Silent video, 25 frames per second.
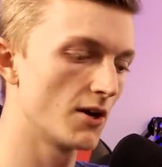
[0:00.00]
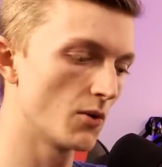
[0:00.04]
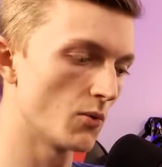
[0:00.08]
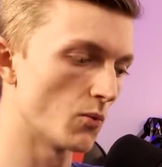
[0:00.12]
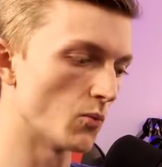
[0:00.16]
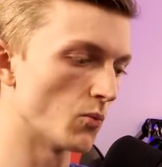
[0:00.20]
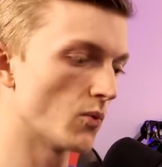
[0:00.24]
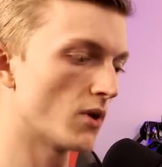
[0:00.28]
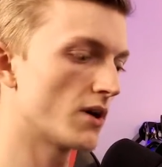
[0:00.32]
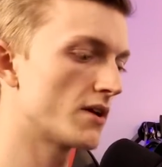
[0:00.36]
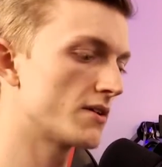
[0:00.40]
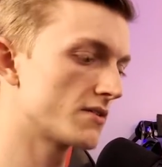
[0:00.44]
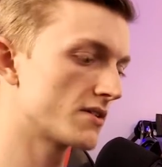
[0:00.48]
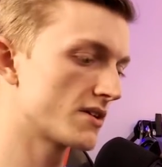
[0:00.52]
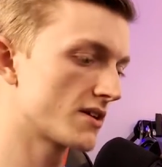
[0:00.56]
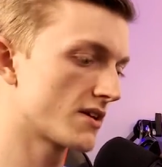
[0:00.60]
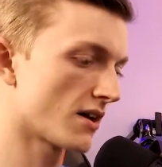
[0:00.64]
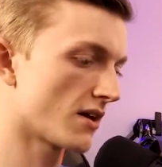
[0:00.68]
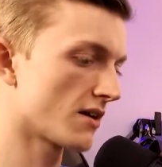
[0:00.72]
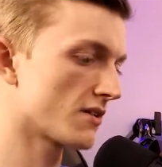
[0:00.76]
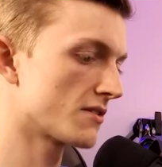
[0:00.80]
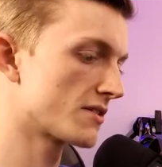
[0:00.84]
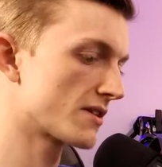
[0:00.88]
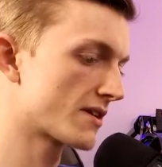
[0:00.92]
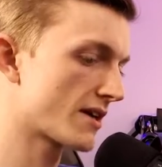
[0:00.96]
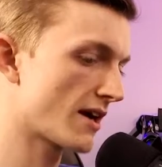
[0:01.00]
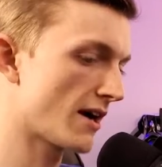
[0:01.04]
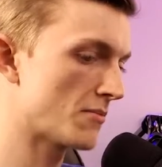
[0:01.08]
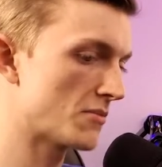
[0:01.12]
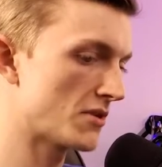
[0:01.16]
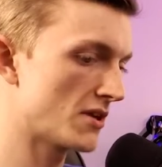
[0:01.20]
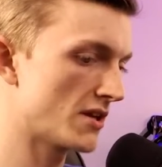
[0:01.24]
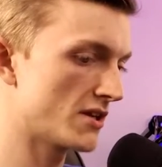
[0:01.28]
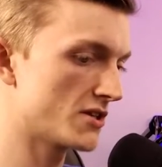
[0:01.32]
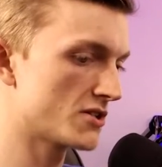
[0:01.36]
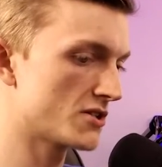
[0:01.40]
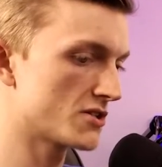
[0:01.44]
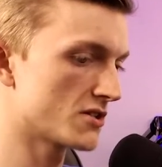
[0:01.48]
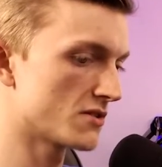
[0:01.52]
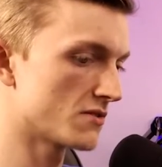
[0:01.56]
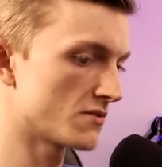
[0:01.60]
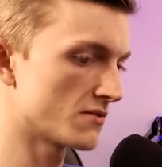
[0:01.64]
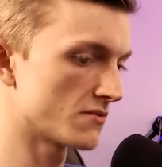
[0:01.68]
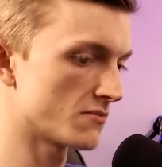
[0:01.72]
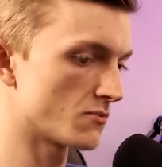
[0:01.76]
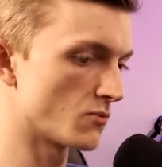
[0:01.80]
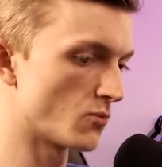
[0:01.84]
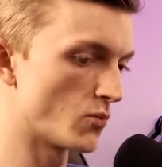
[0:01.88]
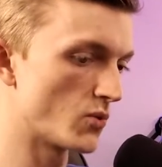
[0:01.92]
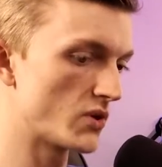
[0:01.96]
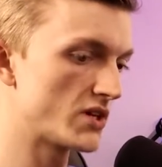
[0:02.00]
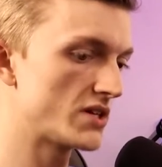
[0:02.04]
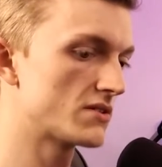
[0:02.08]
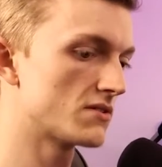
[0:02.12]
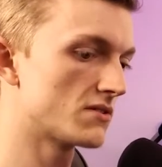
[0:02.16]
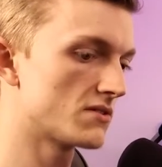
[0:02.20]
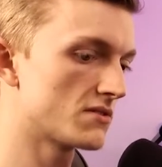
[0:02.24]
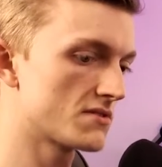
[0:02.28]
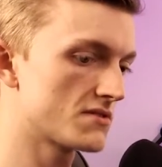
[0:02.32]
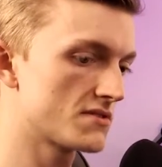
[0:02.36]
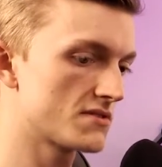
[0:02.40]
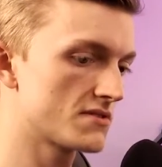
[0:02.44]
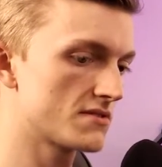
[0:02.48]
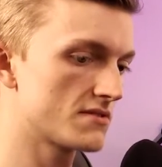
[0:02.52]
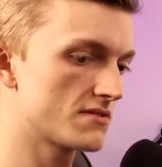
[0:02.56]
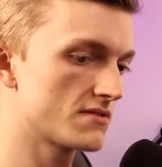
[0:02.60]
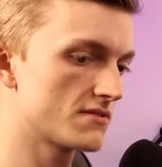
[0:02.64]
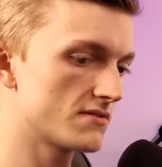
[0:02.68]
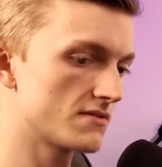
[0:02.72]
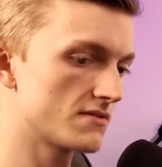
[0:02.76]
what color combination, wheels